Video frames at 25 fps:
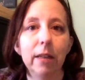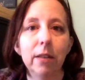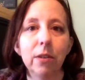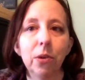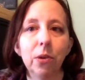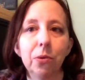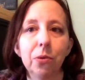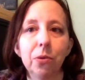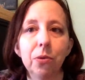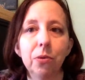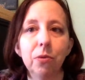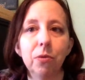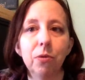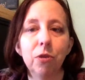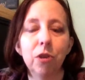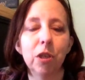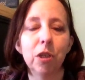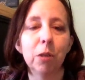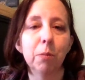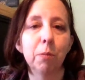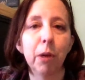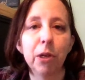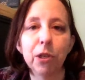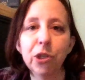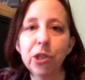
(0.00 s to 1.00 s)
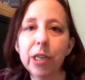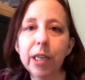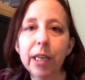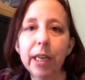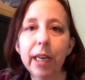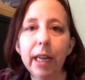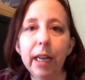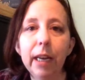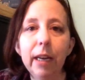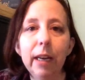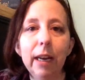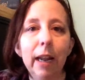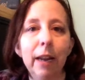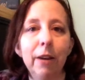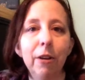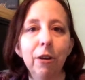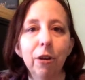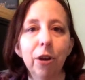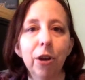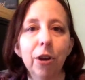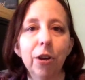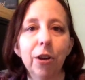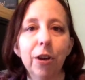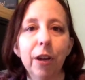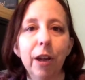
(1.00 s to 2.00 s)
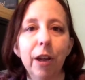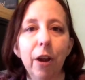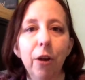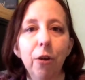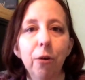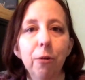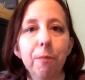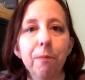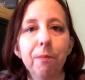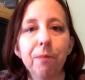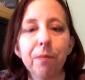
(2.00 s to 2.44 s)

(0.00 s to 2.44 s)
So just budget it in and you're good to go.